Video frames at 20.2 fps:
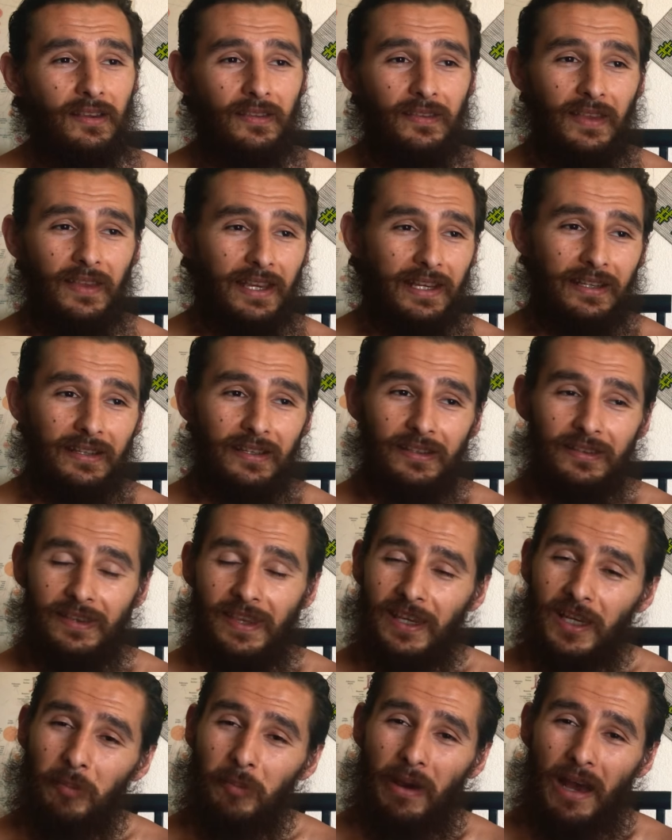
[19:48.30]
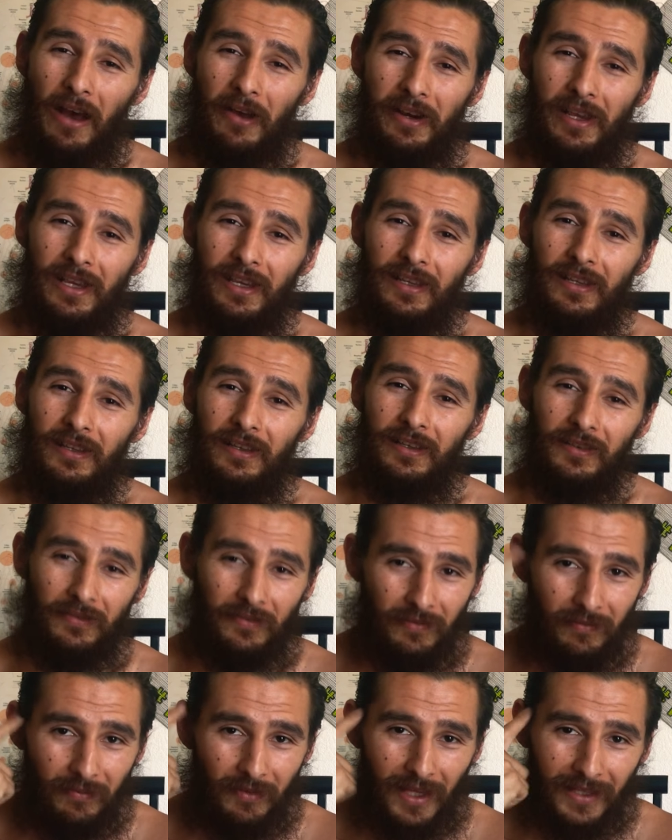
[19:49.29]
Like, think about it.
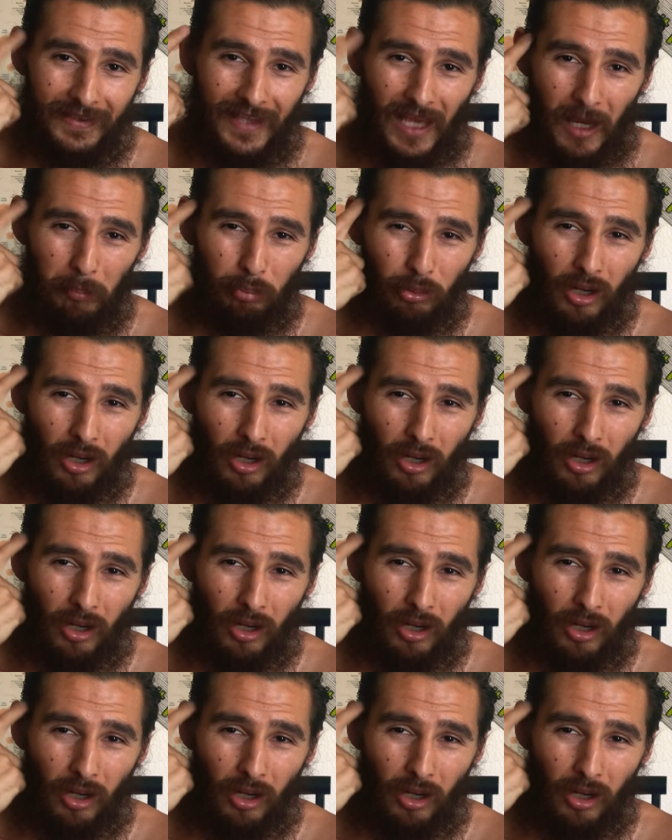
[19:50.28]
Let that